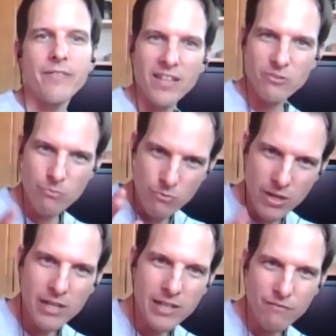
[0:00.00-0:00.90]
There's
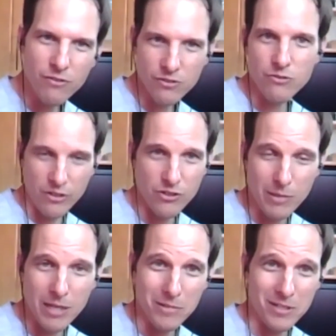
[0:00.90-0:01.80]
really infrastructure
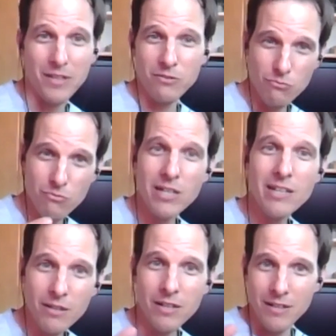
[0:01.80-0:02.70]
being built. There's
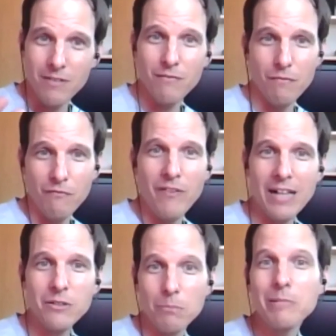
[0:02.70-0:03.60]
really
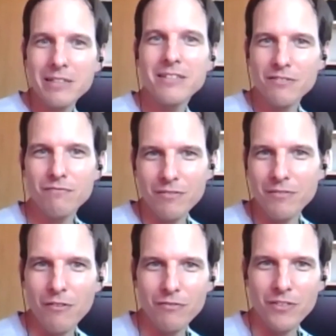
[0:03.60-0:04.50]
value, billions of,
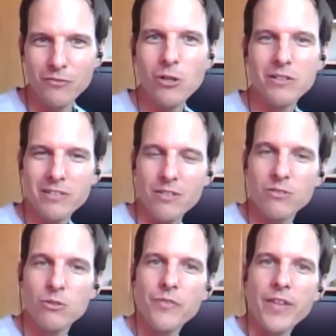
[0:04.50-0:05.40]
of, of, dollars
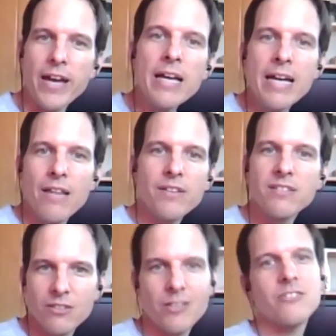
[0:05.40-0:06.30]
stored there. This is
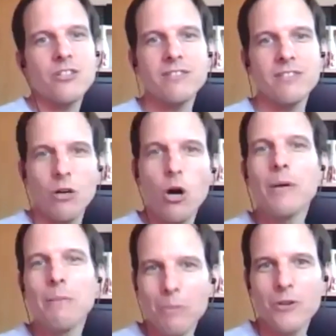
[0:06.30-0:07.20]
not just a hobby
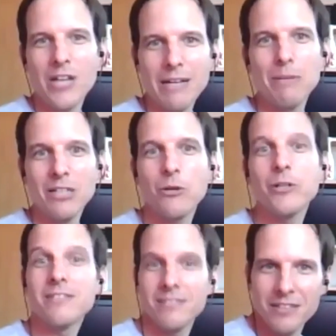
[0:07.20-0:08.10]
project. Bitcoin
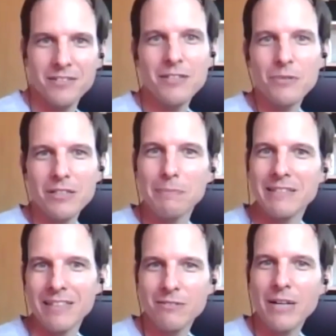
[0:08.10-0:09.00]
is serious
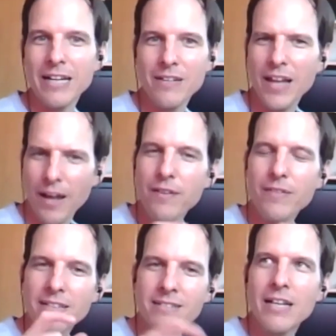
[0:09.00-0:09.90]
business, right? And I think
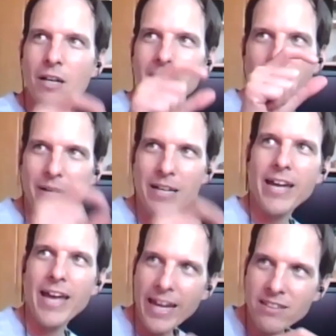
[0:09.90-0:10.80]
that's like when I
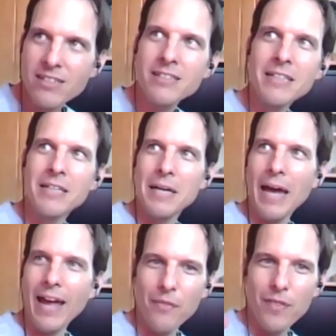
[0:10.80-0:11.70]
exit
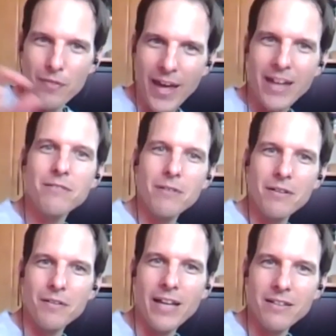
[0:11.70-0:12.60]
eh, that uh,
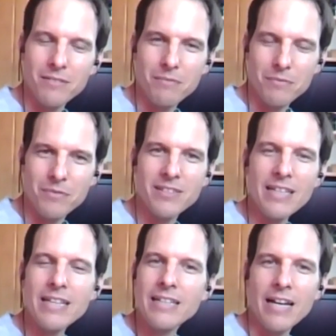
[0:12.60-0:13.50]
that
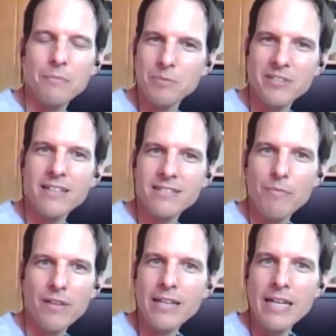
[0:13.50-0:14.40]
scene, I'm saying
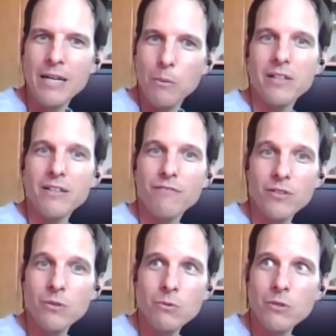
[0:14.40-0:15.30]
something. Well, if
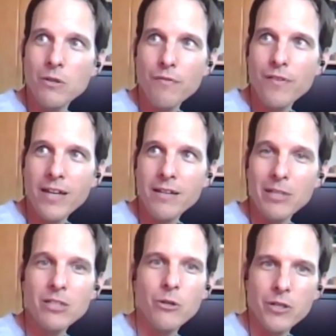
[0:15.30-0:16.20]
you don't think
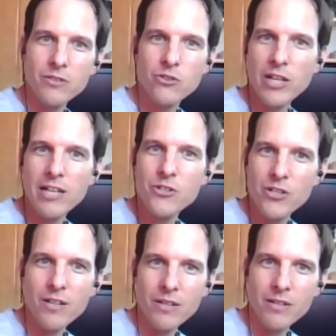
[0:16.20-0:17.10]
Bitcoin is
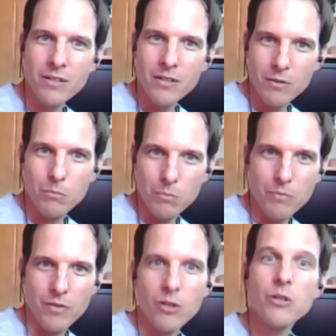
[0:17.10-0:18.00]
challenging
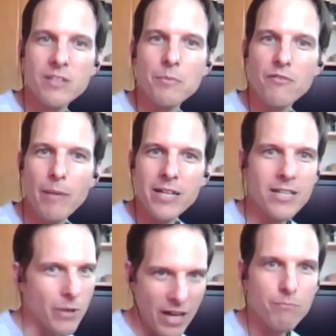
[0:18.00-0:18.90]
the concept of money,
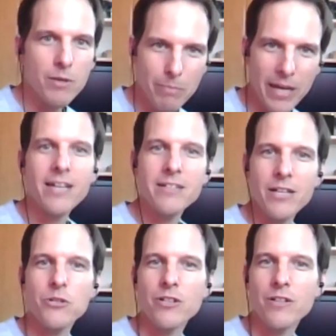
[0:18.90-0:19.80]
you haven't been paying
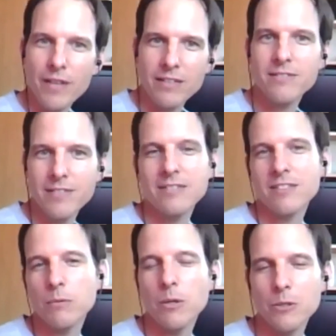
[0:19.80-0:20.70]
attention. That's that's the
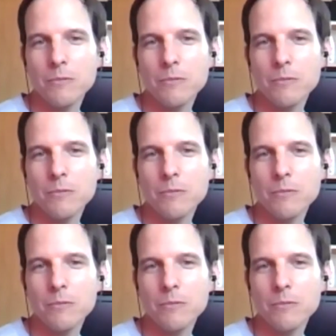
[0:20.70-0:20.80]
quote.